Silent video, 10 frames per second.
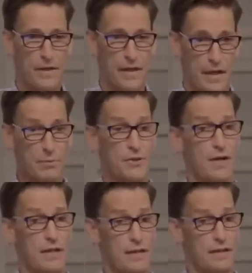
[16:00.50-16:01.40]
He was
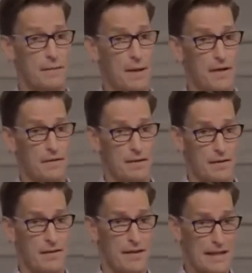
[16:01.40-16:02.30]
talking about
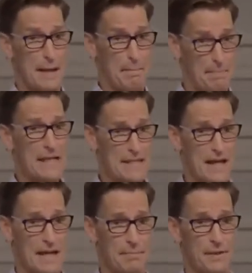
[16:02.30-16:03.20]
like big
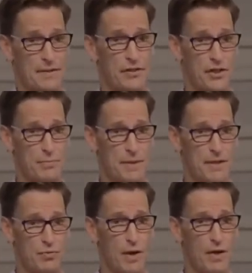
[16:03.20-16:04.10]
time judgment
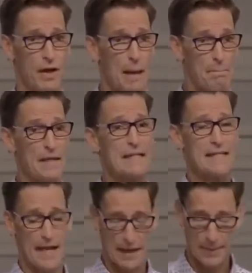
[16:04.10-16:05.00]
as well, big
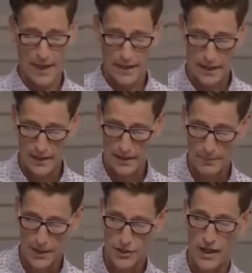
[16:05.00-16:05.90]
time
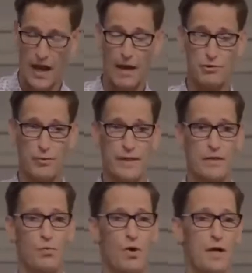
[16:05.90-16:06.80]
condemnation. I was
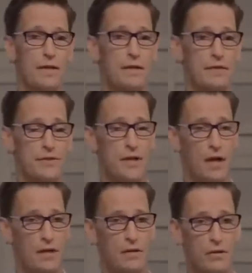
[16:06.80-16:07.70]
reading one
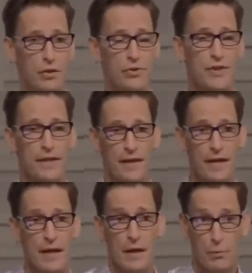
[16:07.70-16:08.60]
scholar who said that
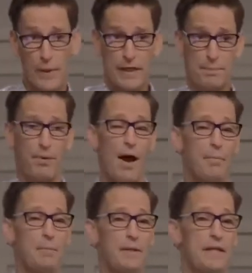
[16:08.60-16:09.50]
we could
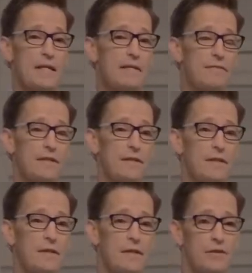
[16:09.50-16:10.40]
probably even
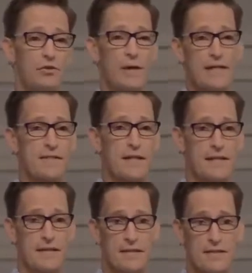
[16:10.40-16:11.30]

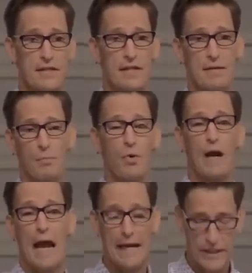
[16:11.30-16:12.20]
translate this in a more
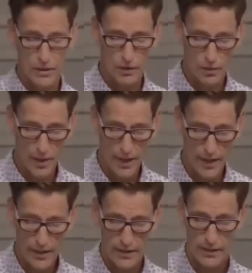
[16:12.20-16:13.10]
accurate
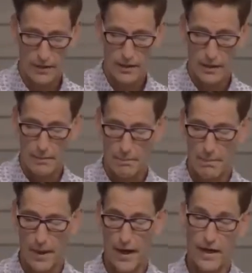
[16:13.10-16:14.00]
way
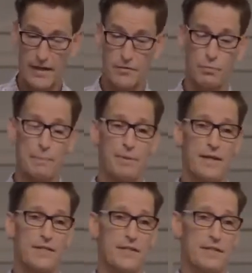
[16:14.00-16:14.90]
by
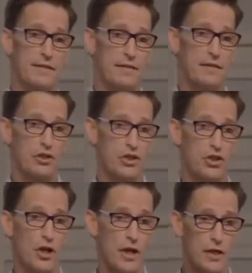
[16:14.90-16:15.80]
replacing
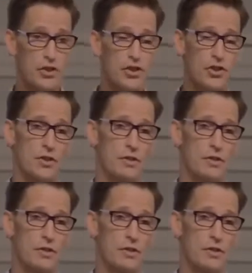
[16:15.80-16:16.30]
judge